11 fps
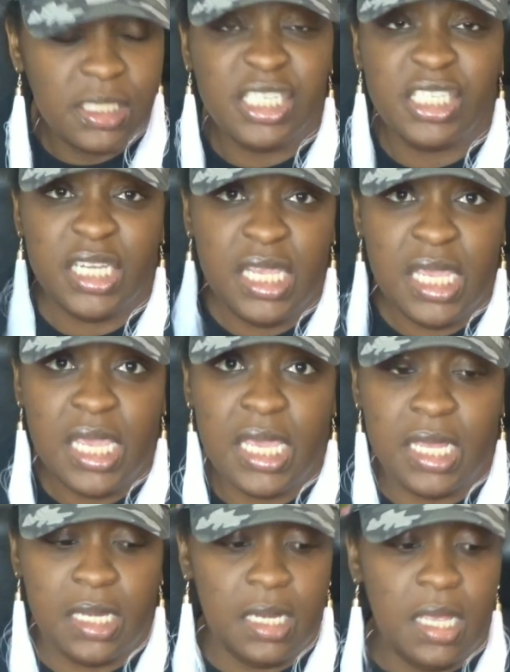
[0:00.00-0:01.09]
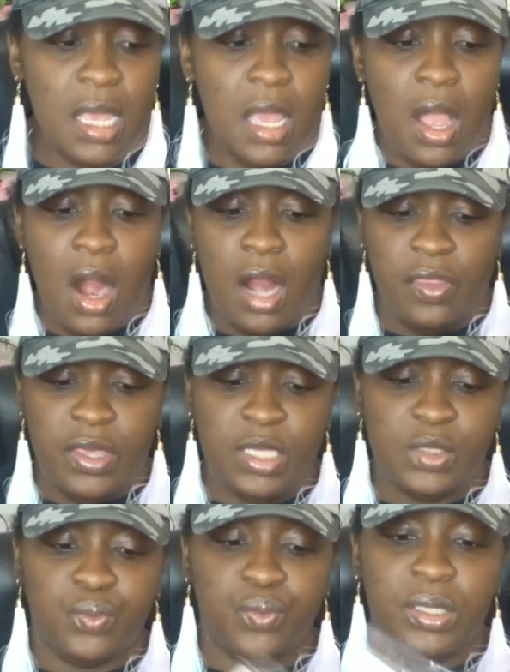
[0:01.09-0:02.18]
Shein are
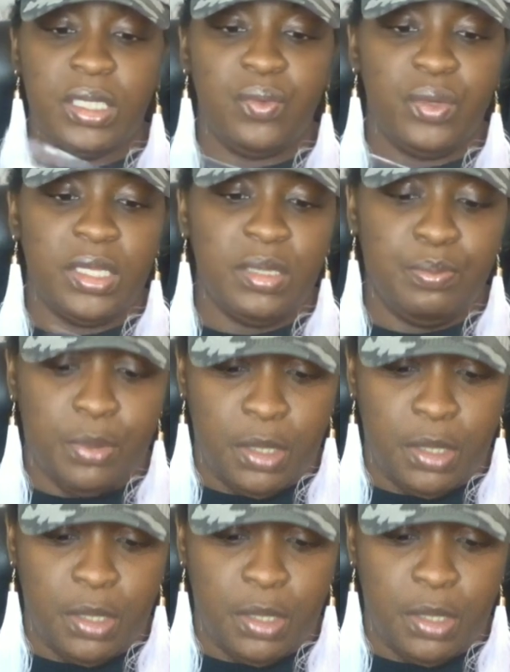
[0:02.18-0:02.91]
these really really